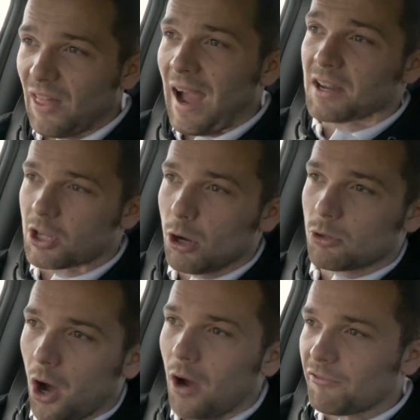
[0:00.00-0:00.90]
that
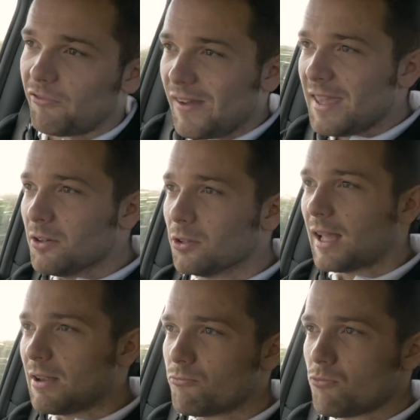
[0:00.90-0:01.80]
go-kart
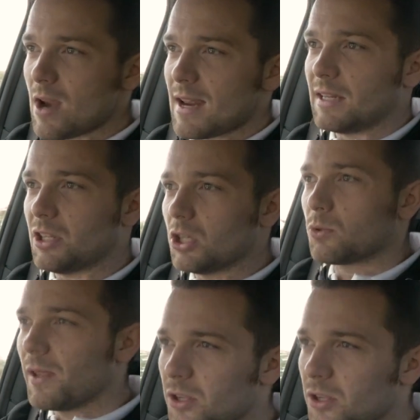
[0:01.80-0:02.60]
feel. It really does.